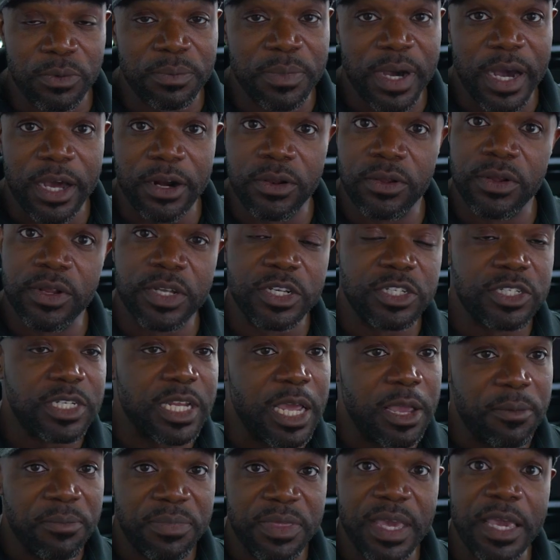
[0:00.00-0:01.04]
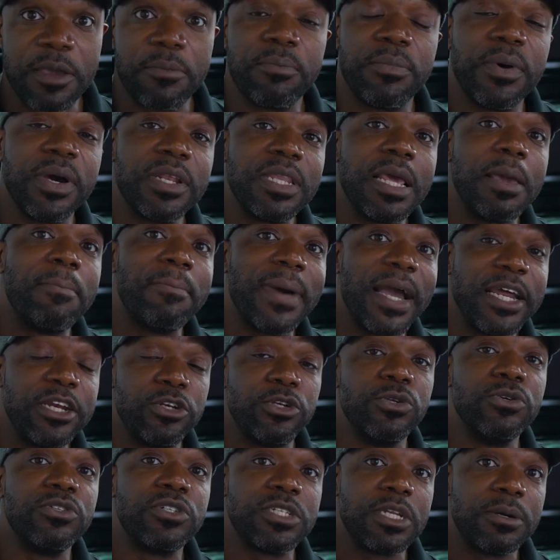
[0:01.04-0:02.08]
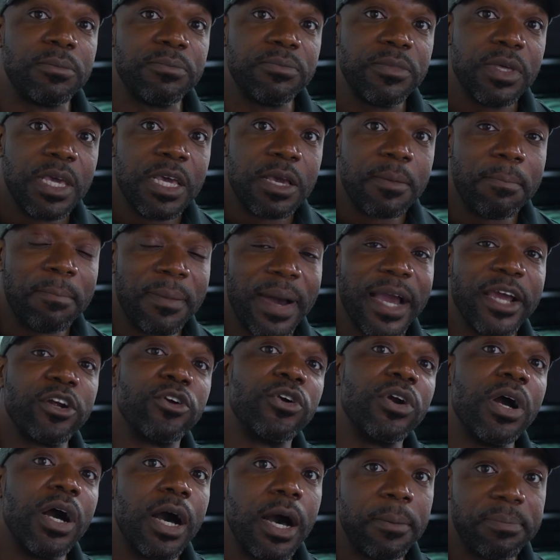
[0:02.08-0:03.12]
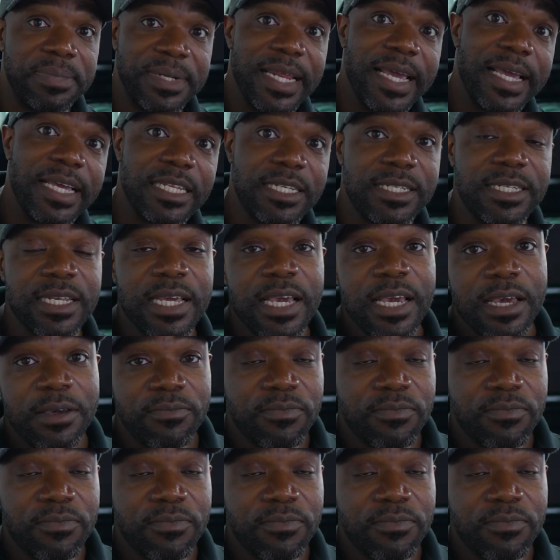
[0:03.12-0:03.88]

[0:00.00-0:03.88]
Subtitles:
model and same thing, but they might do some minor updates.